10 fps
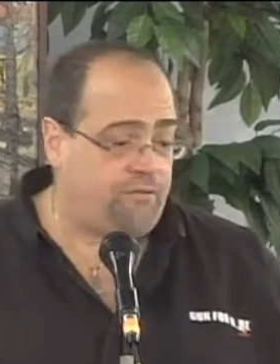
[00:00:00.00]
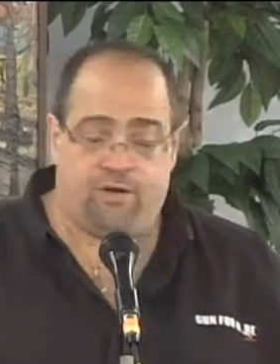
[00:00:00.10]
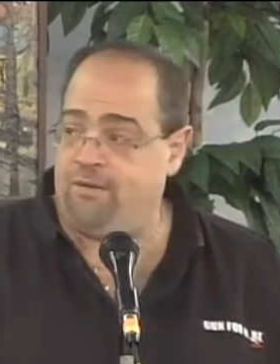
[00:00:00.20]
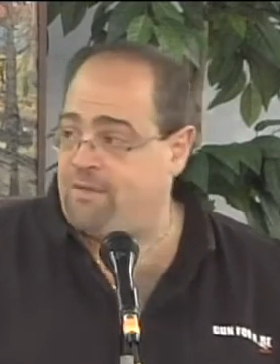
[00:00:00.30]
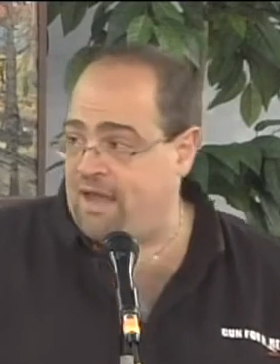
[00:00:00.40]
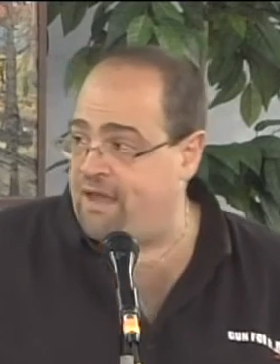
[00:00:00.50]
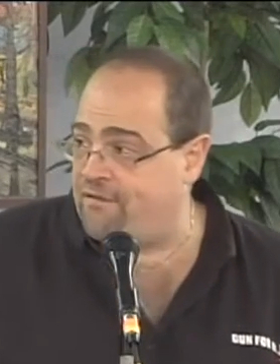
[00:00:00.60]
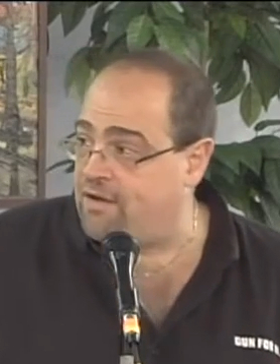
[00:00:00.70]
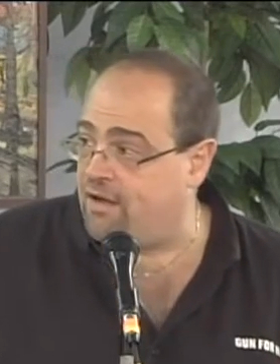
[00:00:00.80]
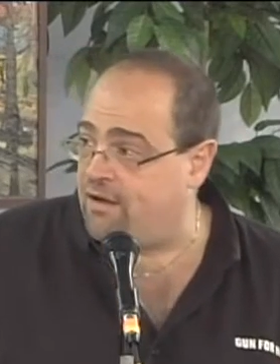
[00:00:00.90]
for him to have
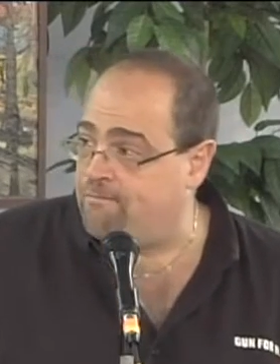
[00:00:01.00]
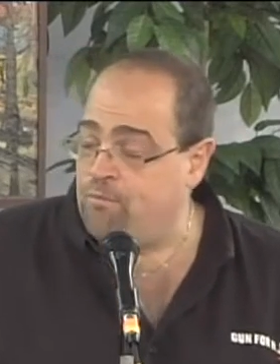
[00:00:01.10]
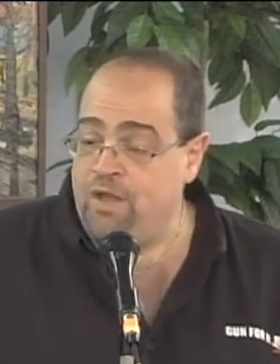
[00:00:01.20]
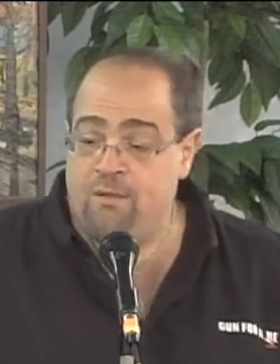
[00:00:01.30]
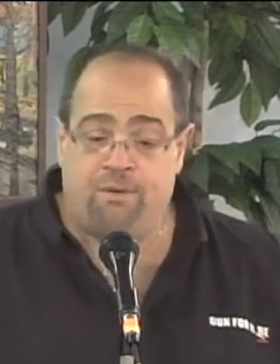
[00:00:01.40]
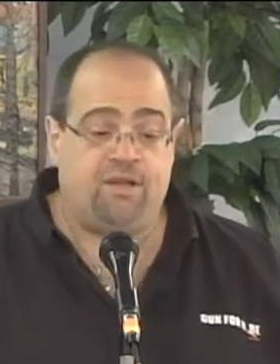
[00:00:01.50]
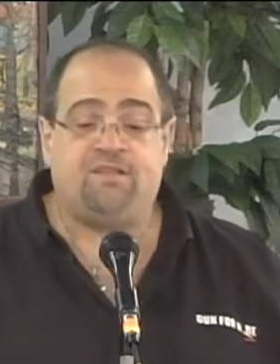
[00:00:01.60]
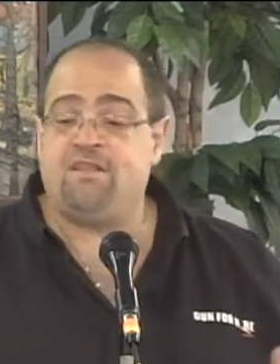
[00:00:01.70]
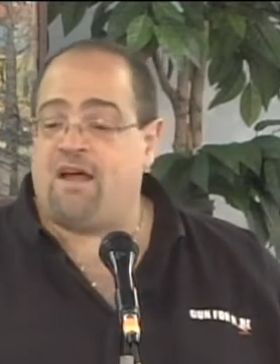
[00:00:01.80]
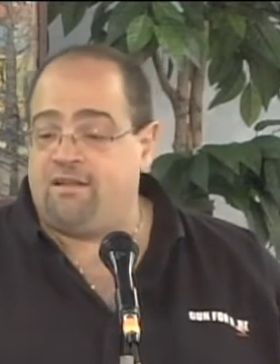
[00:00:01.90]
a gun, but
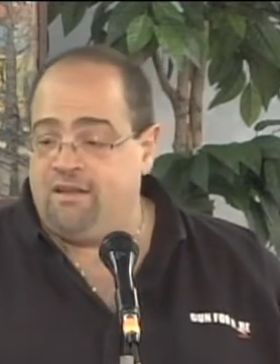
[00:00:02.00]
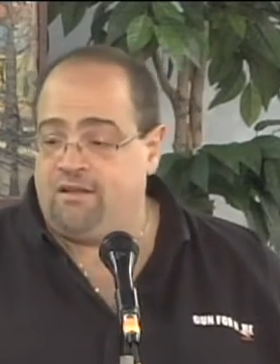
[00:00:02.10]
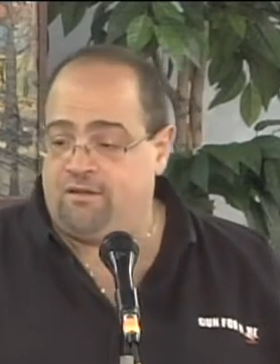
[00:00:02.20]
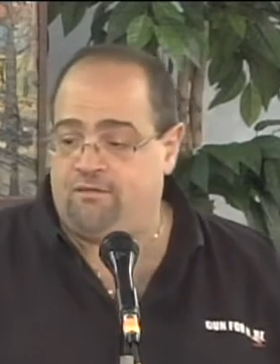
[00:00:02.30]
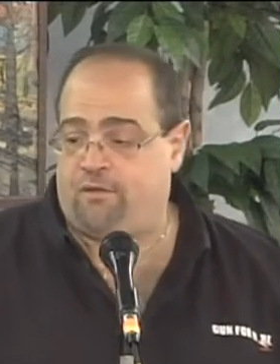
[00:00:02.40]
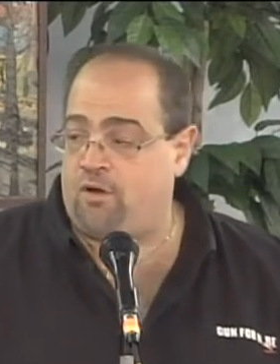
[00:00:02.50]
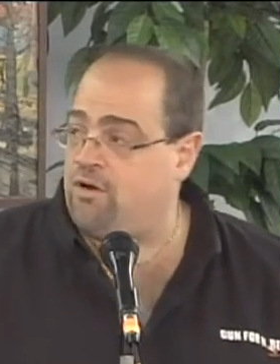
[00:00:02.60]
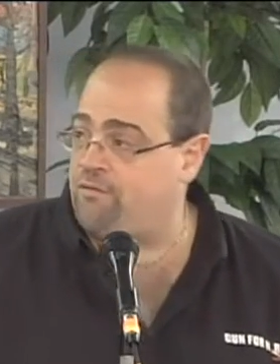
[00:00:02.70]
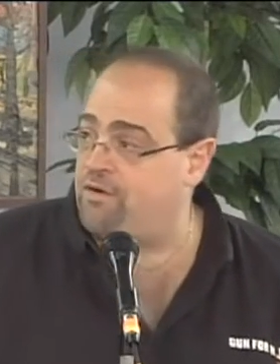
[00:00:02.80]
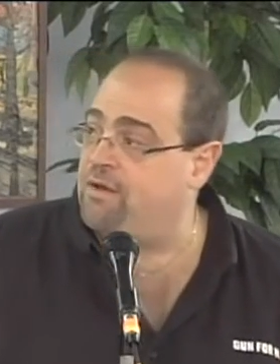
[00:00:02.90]
it's not legal in
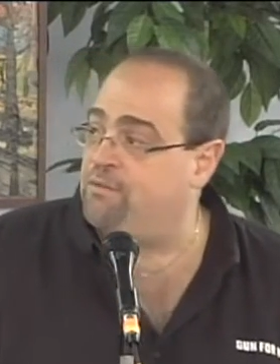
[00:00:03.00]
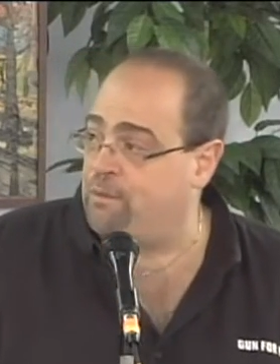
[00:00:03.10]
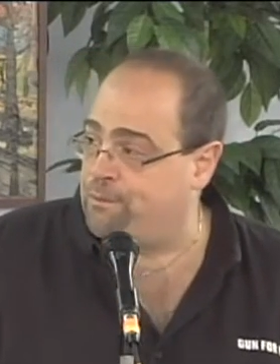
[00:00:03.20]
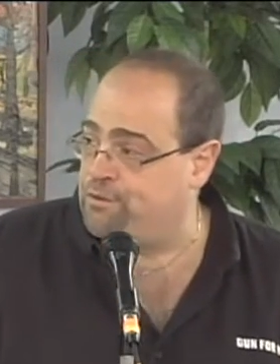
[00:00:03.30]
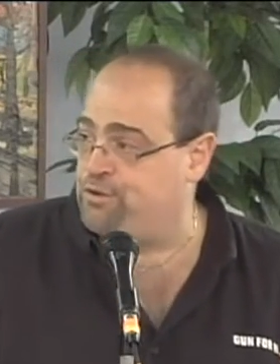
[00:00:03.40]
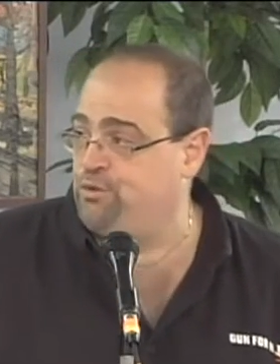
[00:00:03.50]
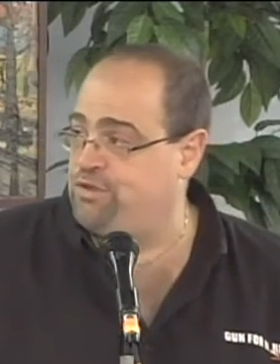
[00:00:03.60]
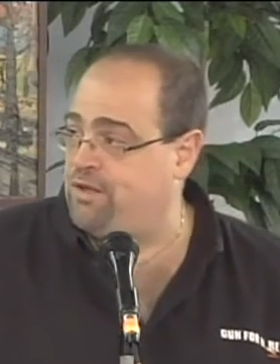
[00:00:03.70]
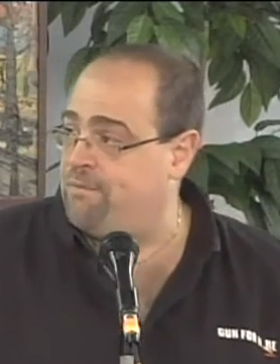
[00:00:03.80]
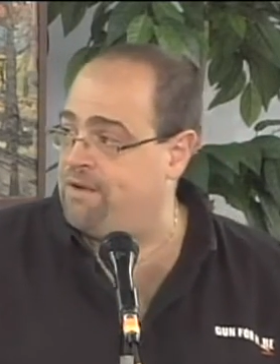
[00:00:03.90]
Florida for him to pursue
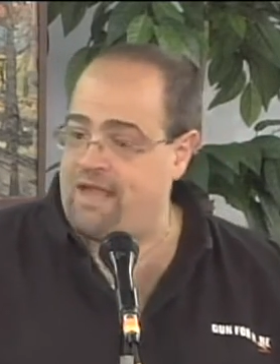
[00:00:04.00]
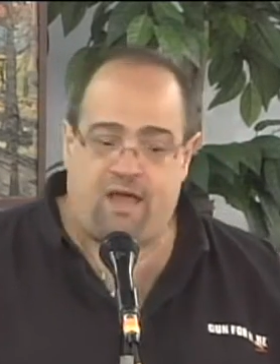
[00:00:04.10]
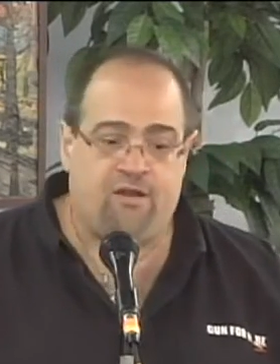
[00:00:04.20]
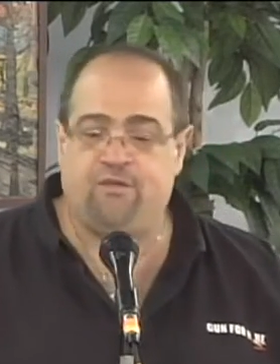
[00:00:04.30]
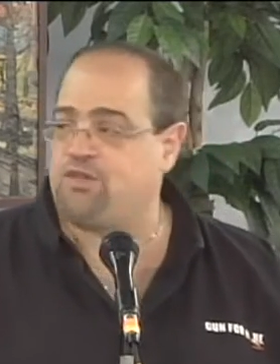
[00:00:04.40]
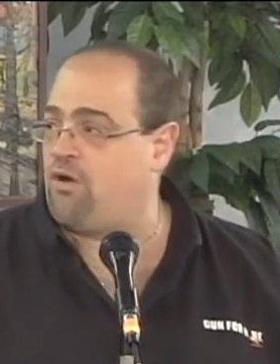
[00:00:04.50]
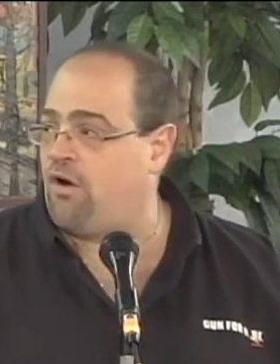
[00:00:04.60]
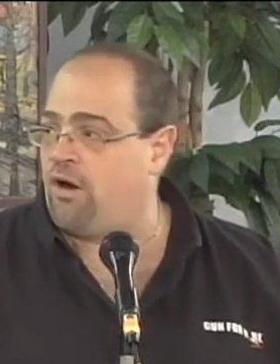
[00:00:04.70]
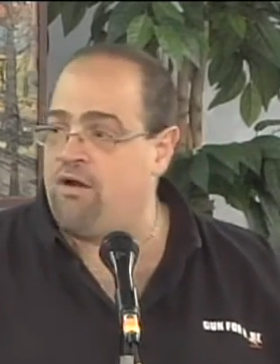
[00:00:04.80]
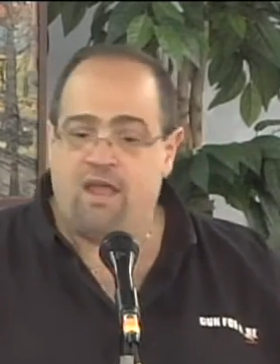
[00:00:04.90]
somebody out of his
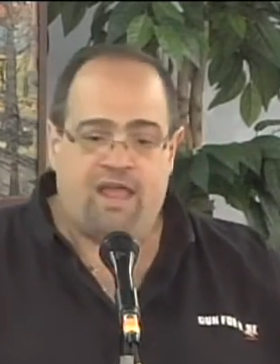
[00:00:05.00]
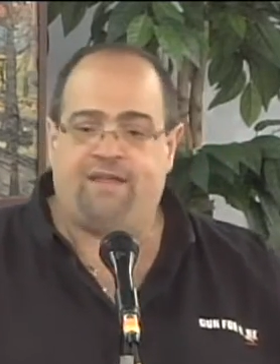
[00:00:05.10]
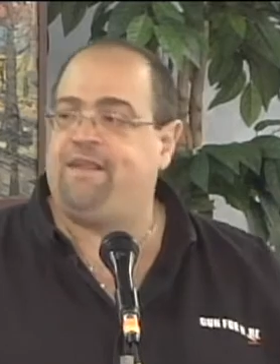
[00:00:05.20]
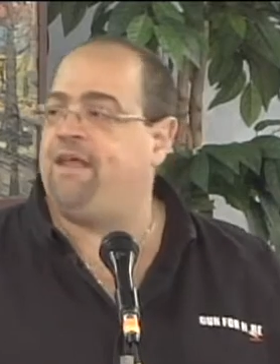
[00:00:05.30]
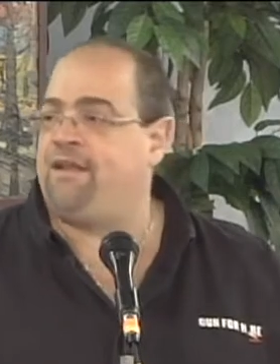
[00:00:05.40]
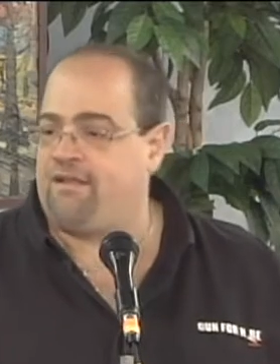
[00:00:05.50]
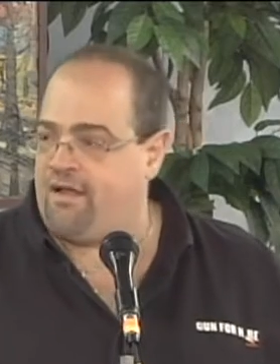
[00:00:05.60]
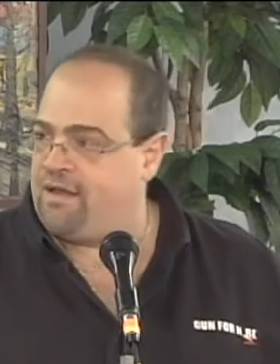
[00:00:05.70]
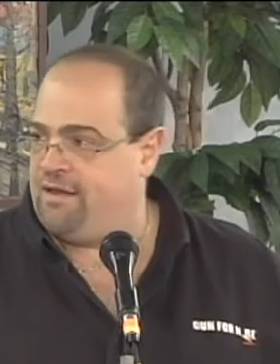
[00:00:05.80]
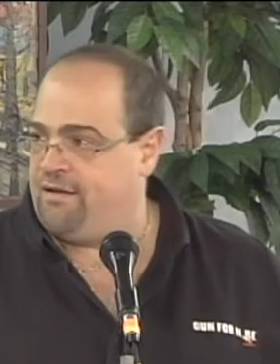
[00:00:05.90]
car at 10
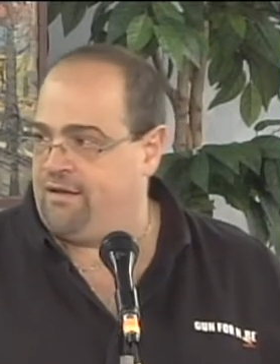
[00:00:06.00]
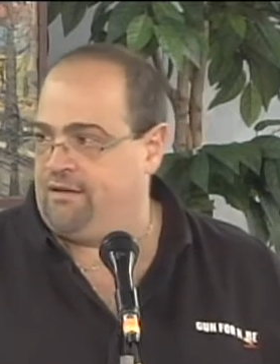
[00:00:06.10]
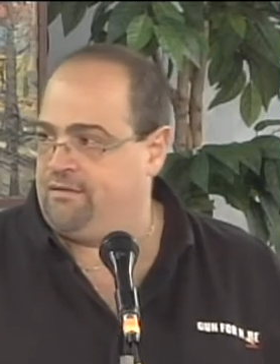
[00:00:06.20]
o'clock at night.